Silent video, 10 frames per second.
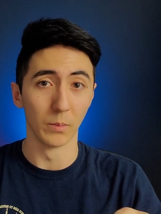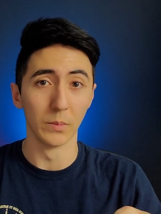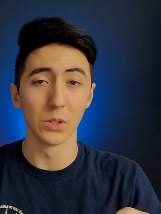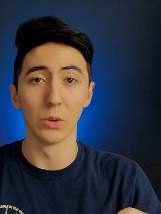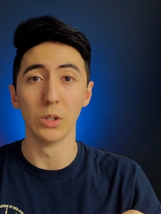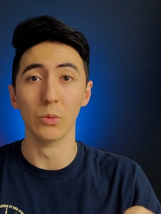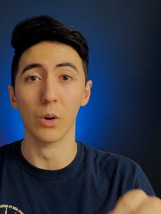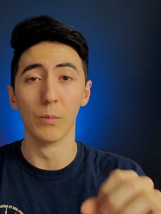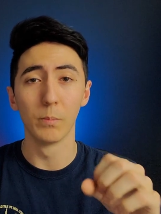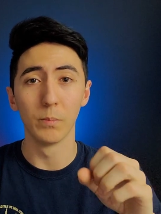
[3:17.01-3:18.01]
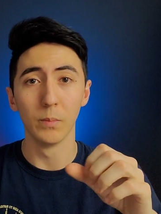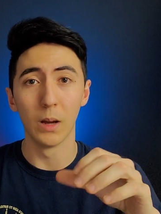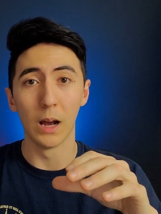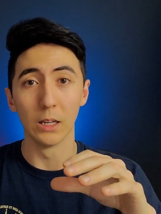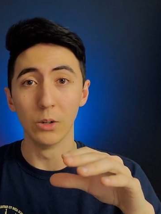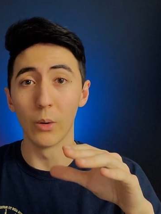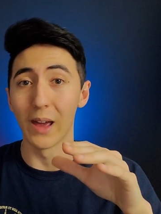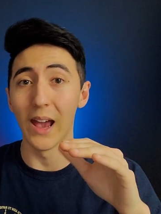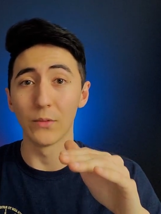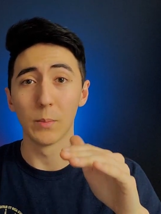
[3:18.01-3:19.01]
So you will you don't
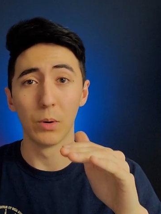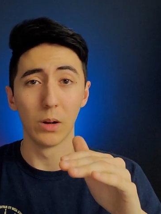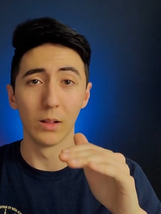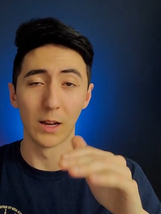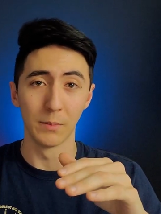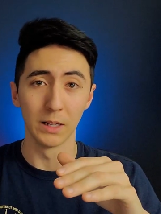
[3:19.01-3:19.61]
have to put a lot of money